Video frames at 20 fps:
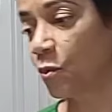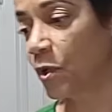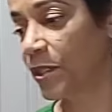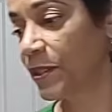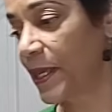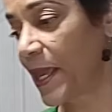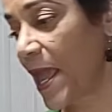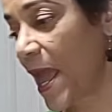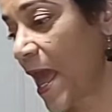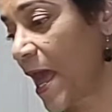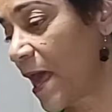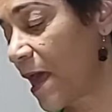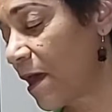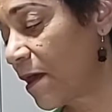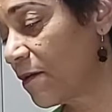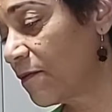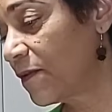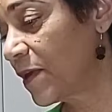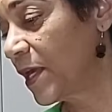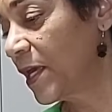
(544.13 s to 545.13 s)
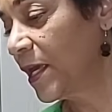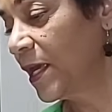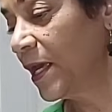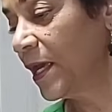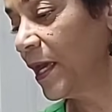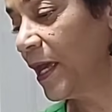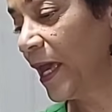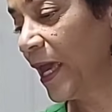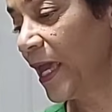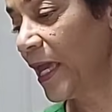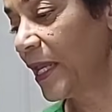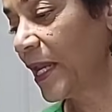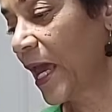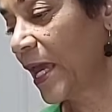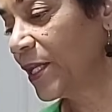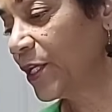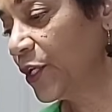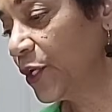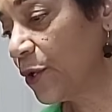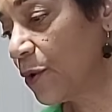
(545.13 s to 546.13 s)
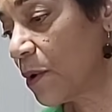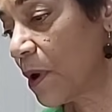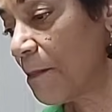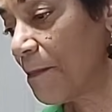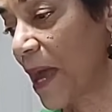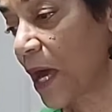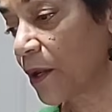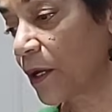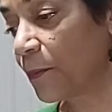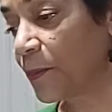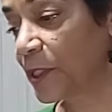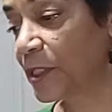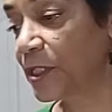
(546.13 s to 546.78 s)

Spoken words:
what they have. And I knew about a